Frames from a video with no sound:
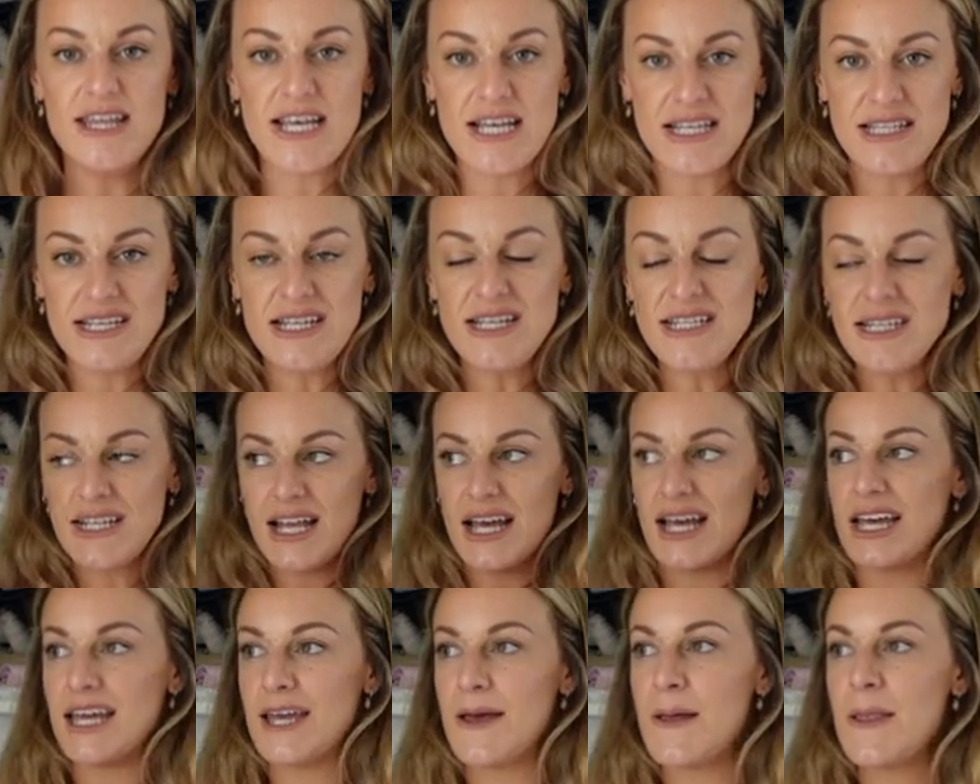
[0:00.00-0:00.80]
This is
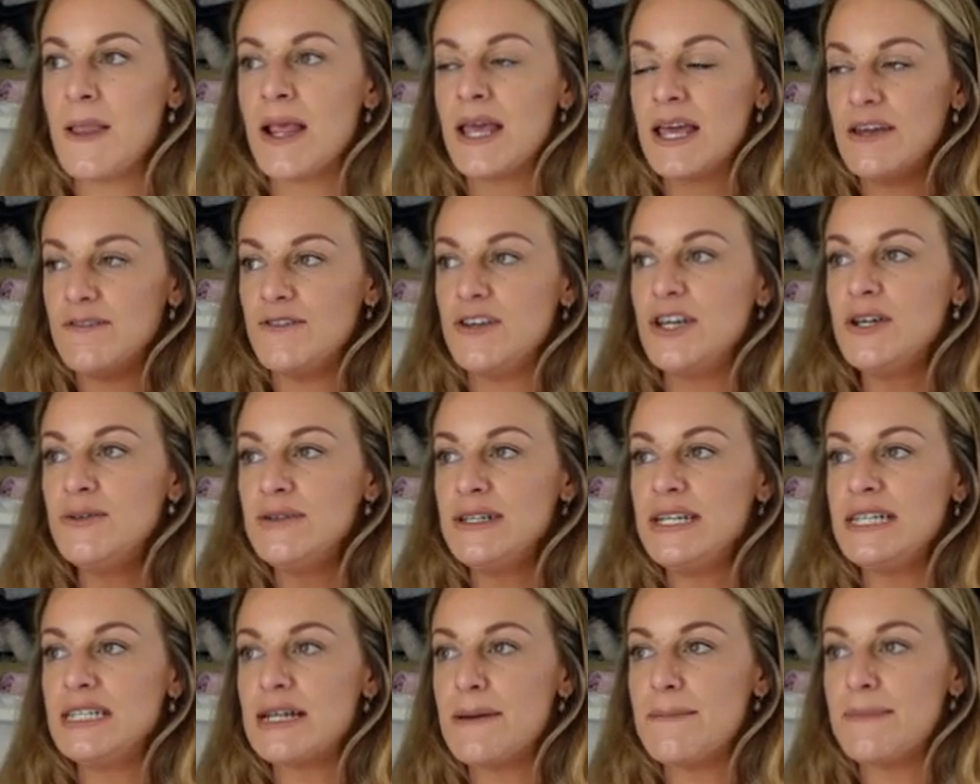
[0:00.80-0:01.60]
like, if you
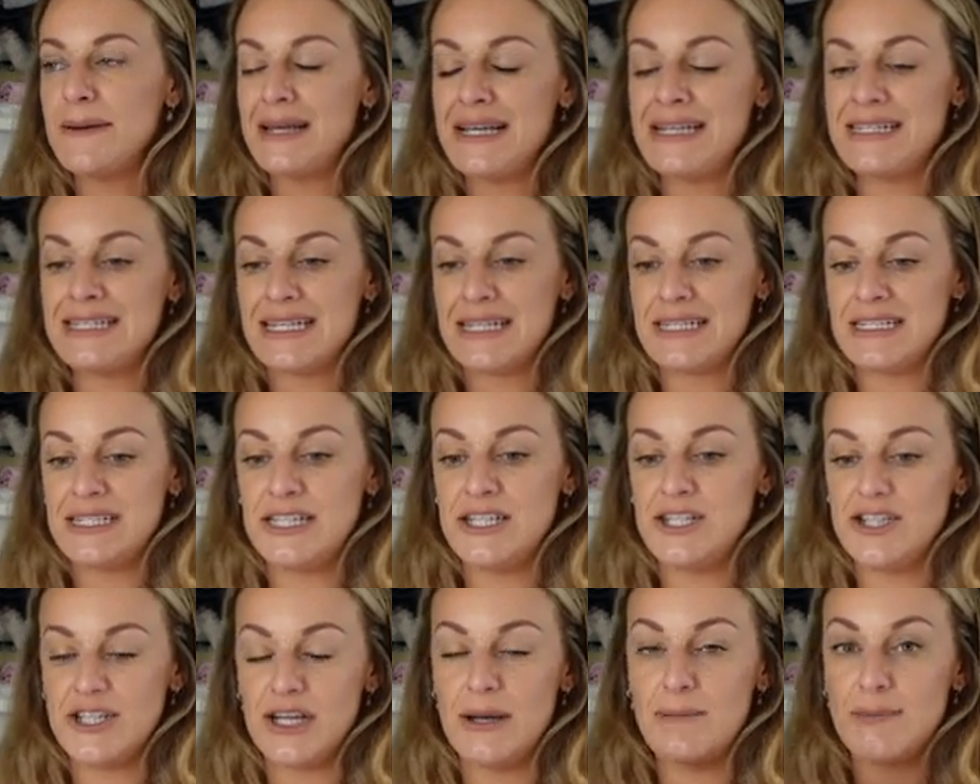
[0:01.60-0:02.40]
need a basic
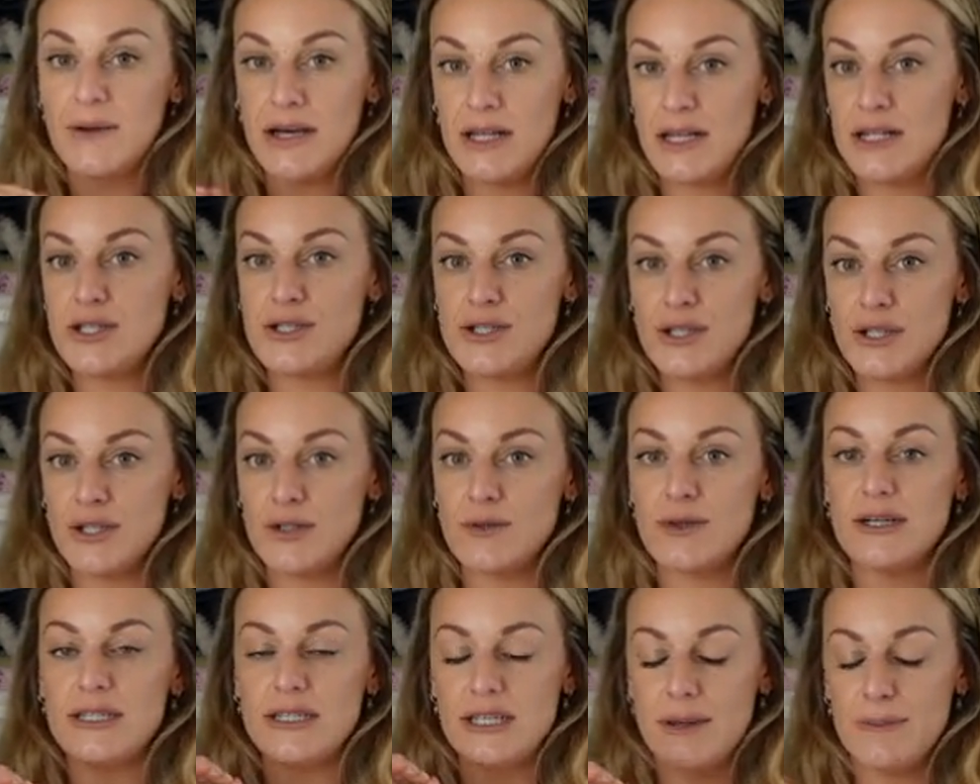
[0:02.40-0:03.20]
t-shirt, I'm going to do
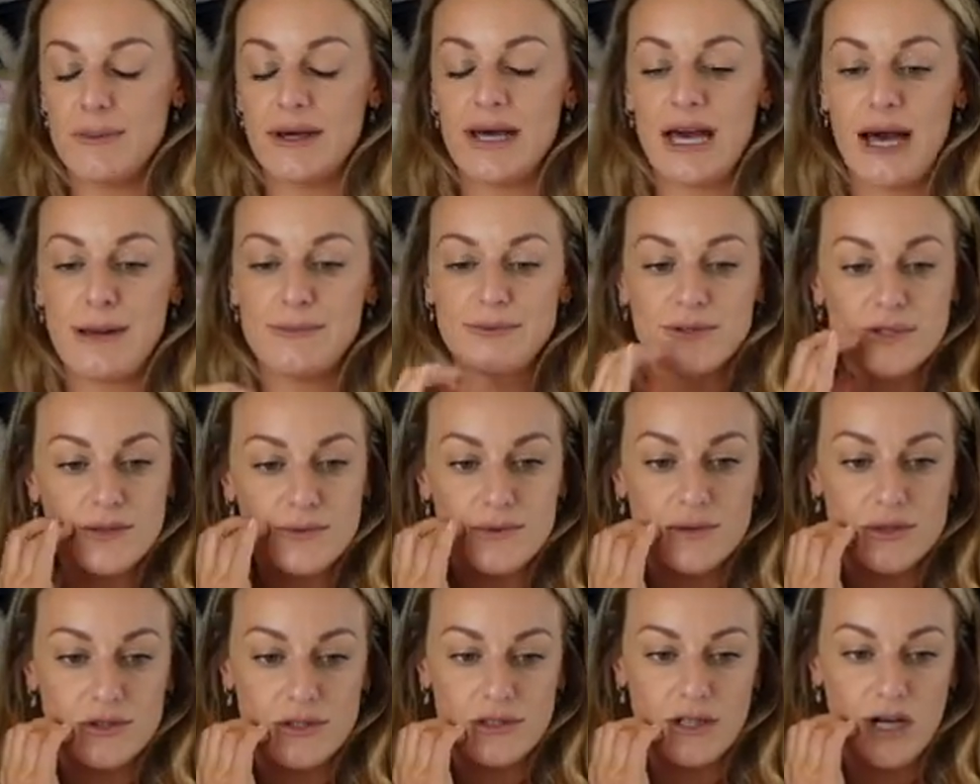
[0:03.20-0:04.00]
a summer capsule
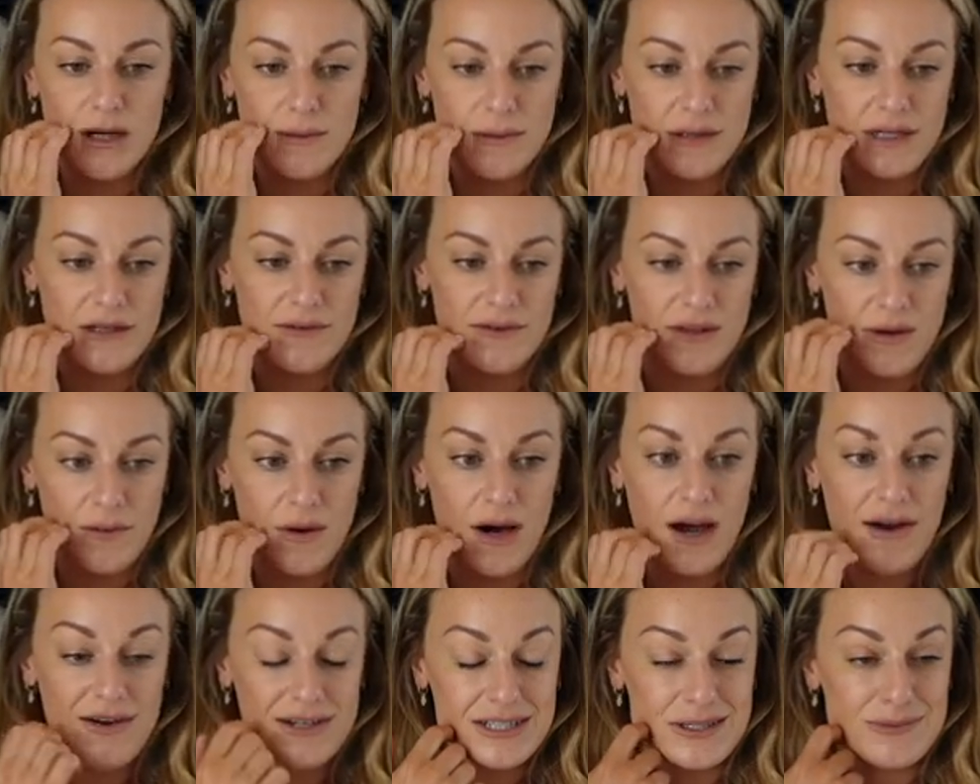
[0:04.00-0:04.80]
wardrobe. And if you
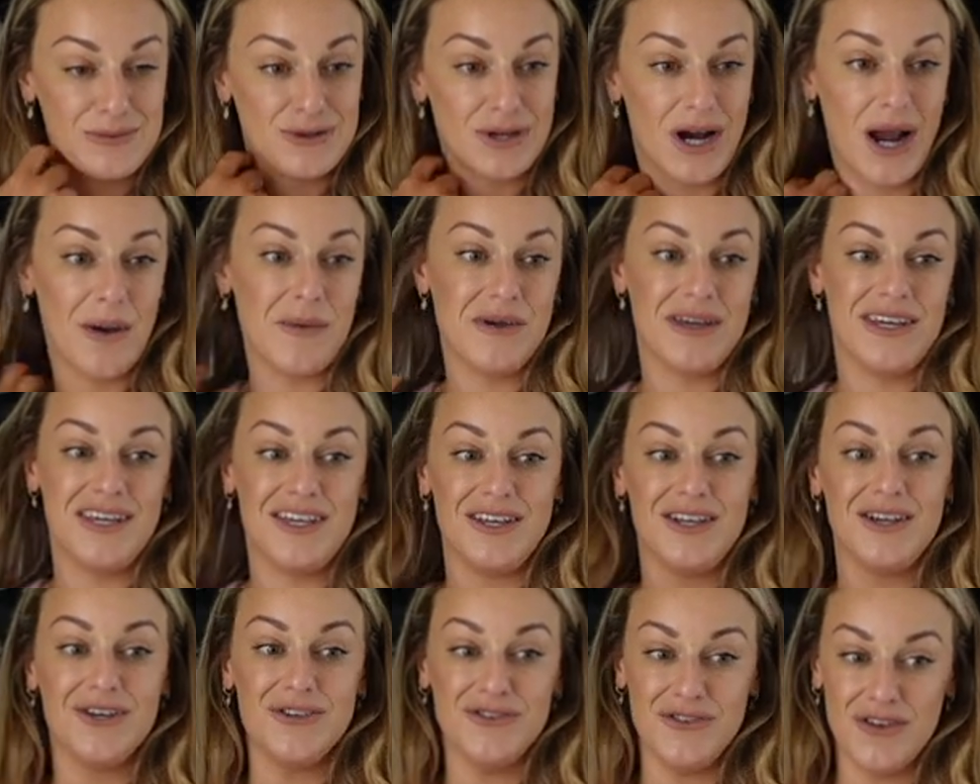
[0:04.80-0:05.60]
are a subscriber here,
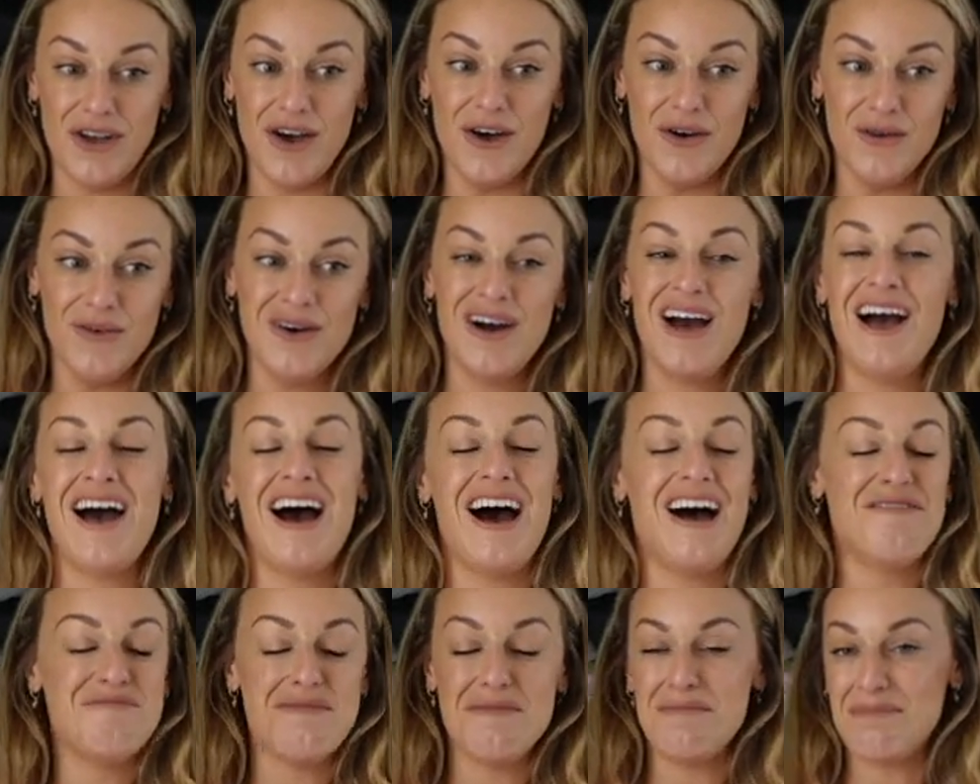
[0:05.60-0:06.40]
you'll know
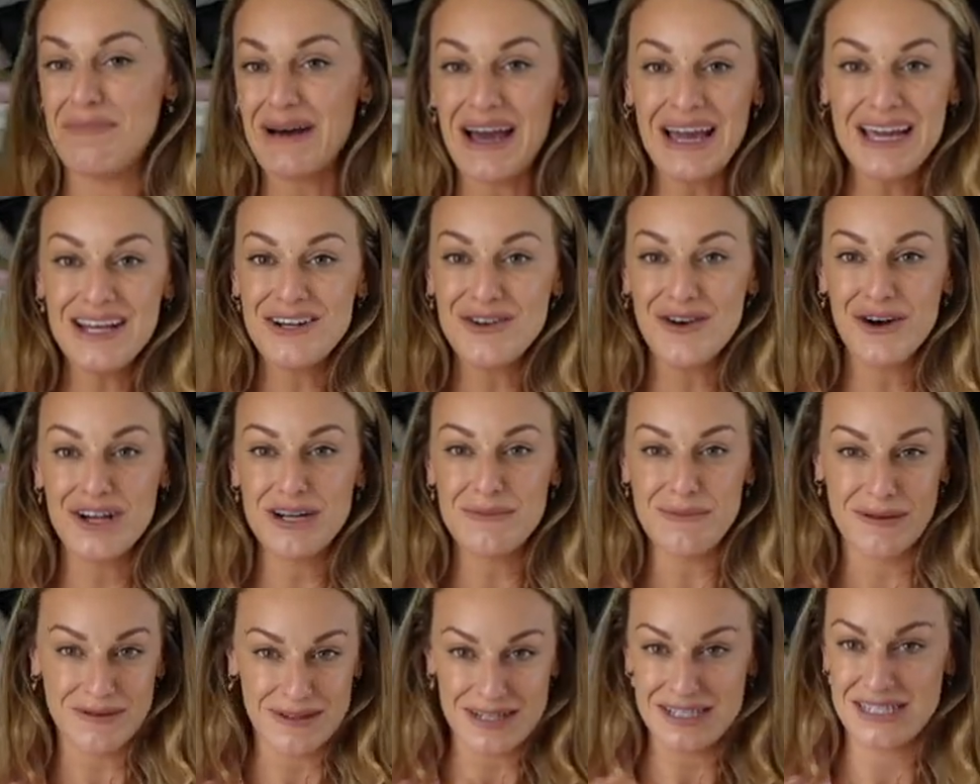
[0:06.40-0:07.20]
I've been banging on
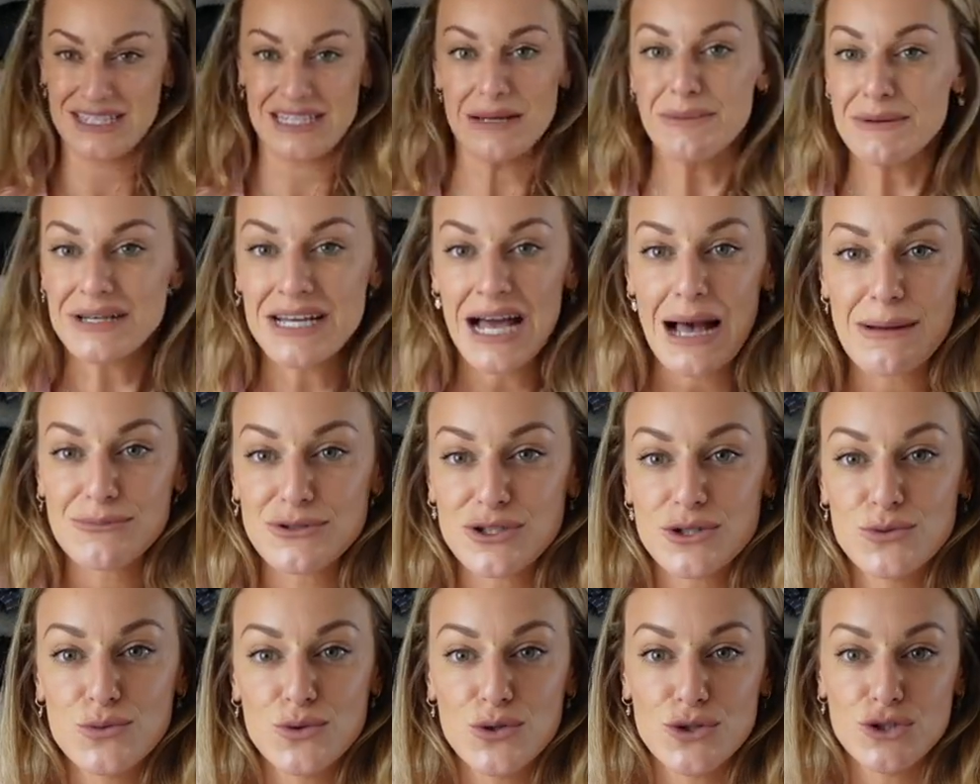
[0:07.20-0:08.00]
about this summer
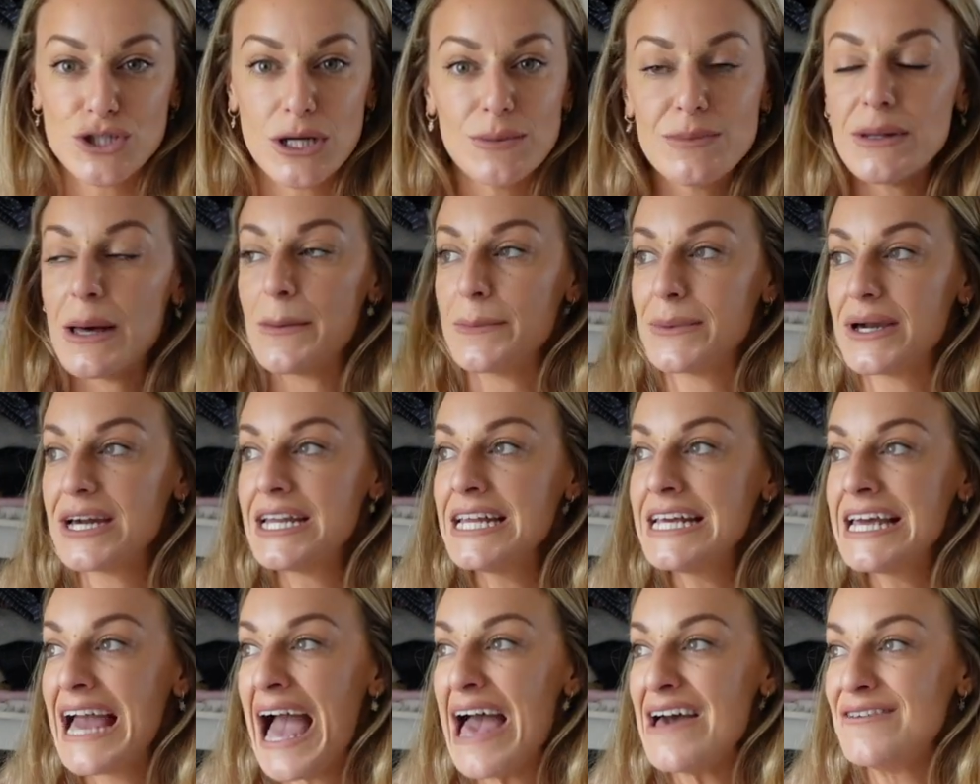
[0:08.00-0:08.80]
capsule wardrobe that I'm going
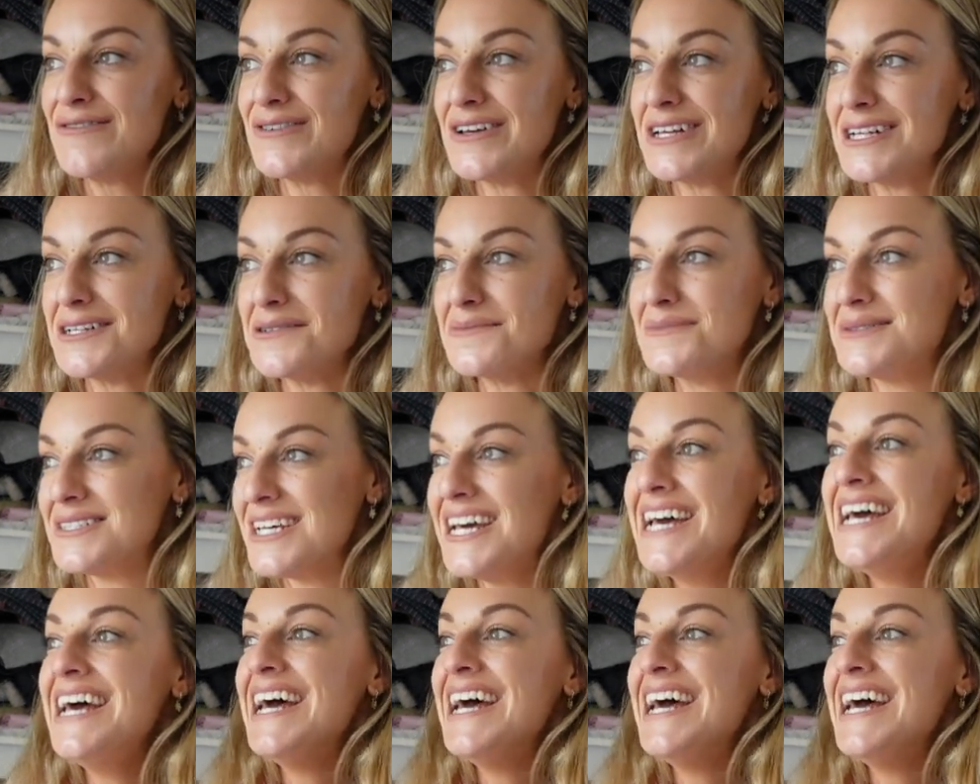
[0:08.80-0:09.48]
to get filmed.